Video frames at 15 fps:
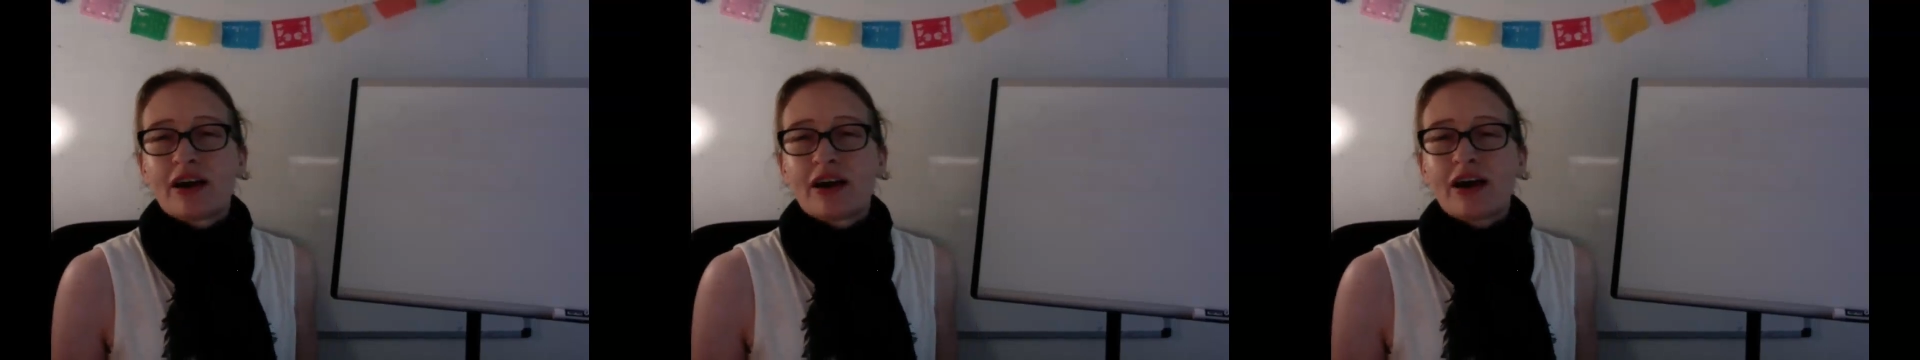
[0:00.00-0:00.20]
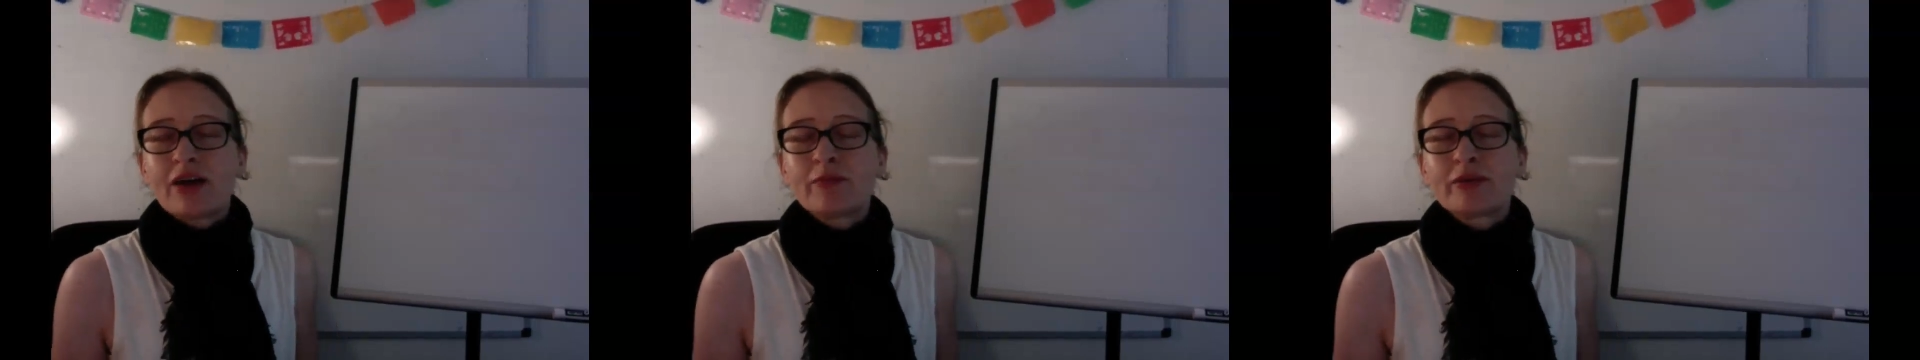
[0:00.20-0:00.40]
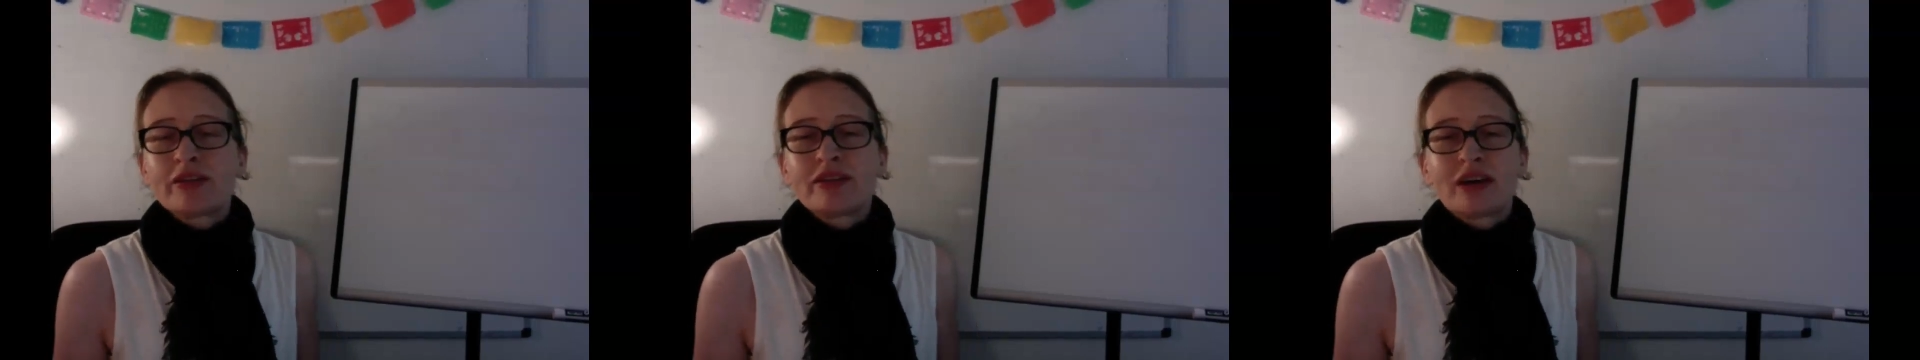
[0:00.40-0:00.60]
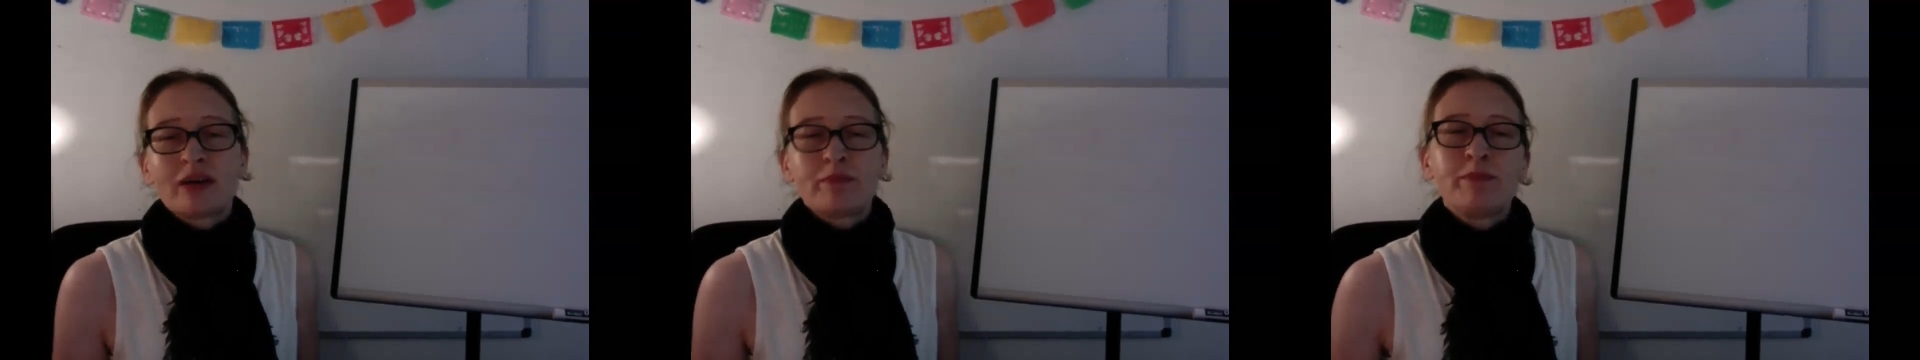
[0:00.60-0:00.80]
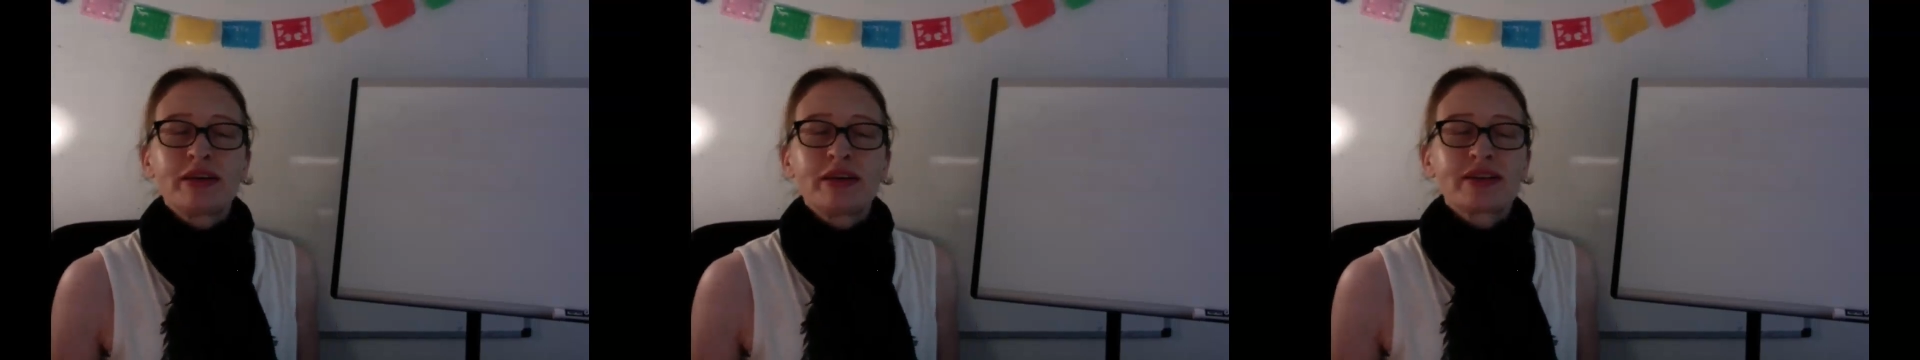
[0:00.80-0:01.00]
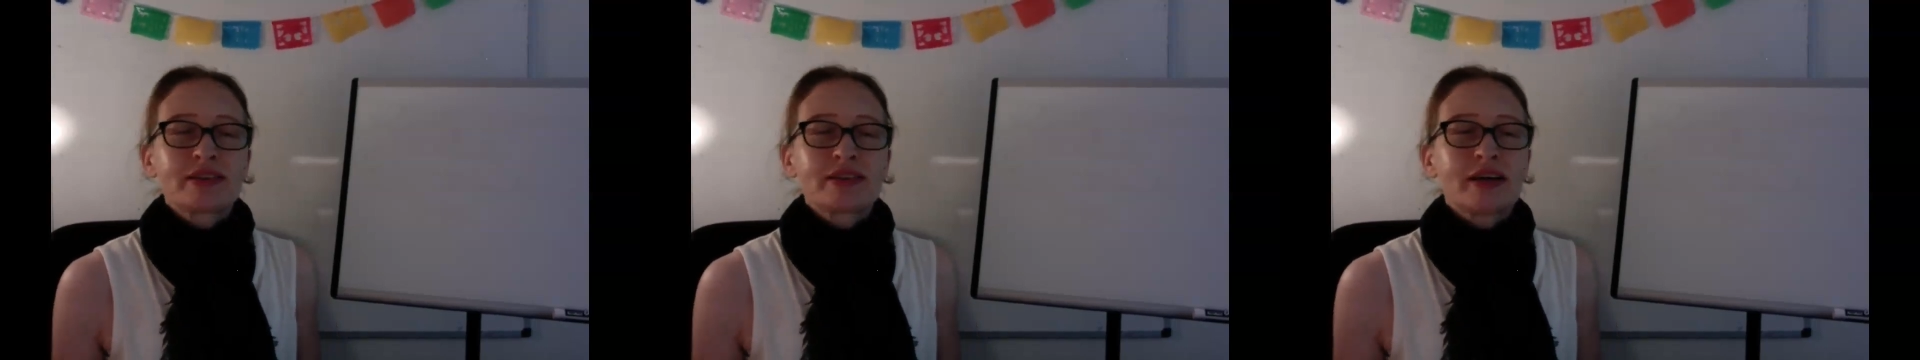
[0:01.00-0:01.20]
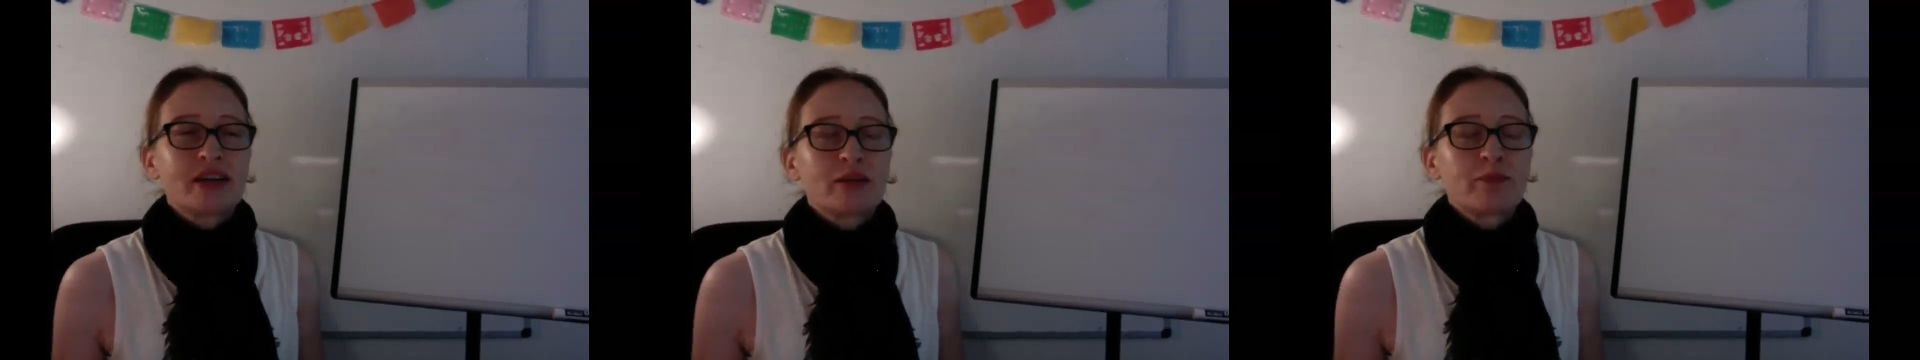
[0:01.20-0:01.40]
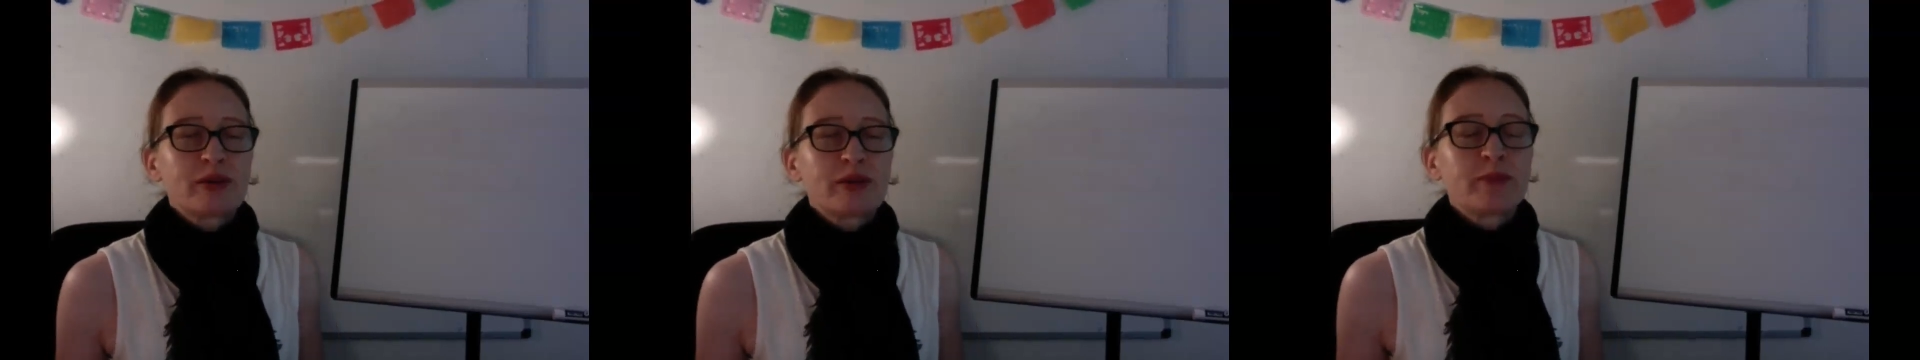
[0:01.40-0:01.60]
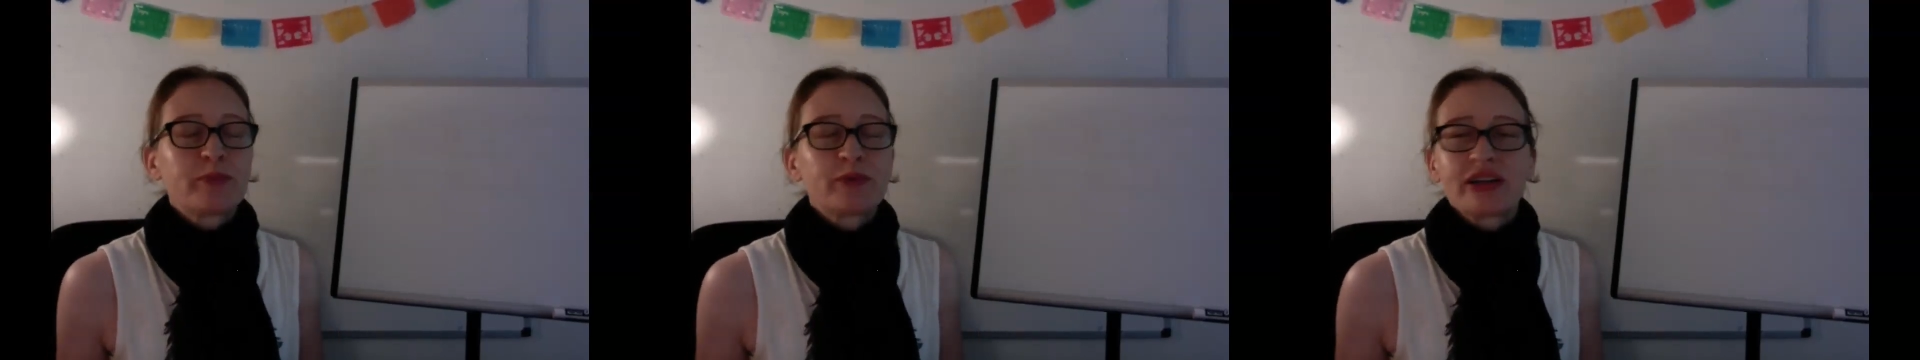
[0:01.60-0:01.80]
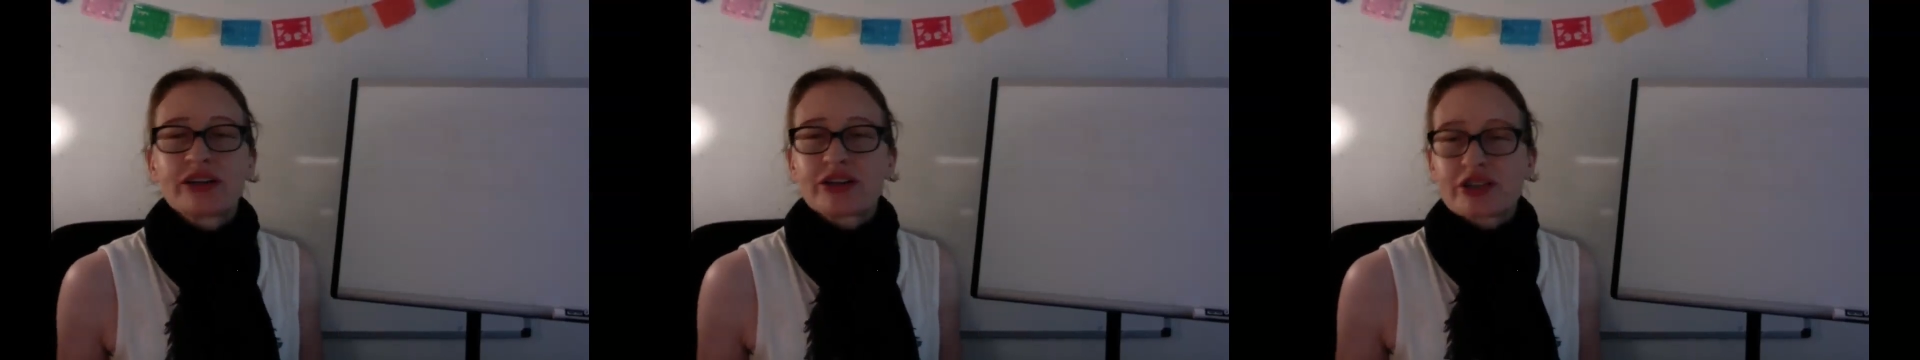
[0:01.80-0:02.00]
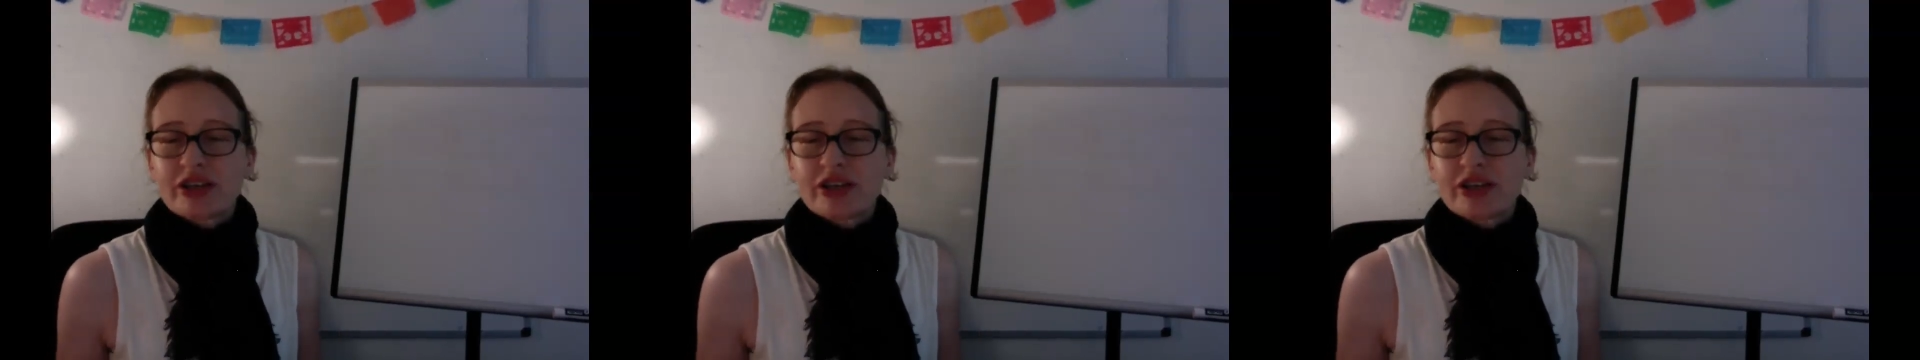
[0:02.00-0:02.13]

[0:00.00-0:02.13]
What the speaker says: I would not mix that up with British